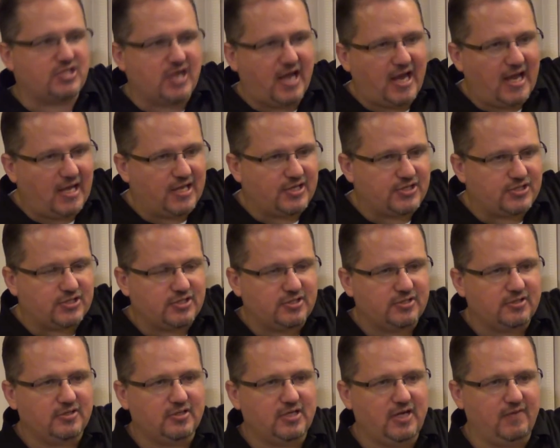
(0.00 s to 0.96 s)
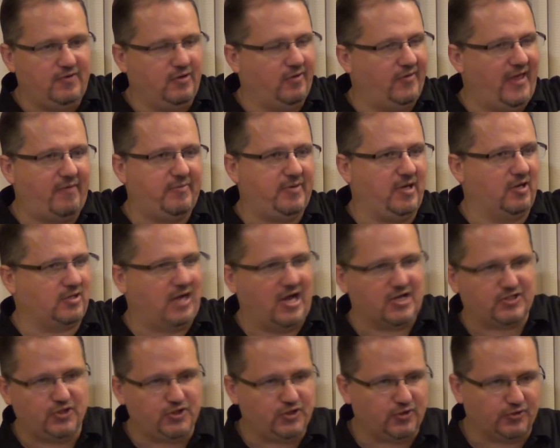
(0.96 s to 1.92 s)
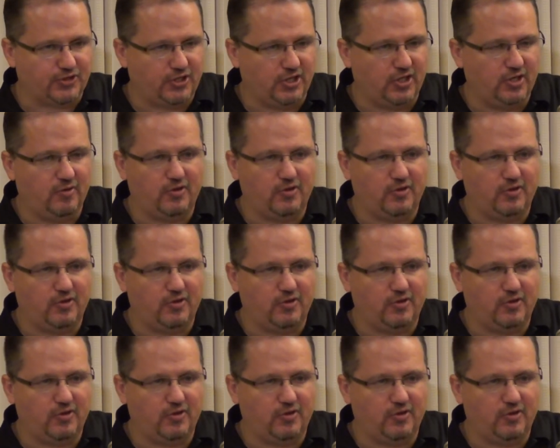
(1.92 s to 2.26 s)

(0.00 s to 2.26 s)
judge, even though that would be unconstitutional too.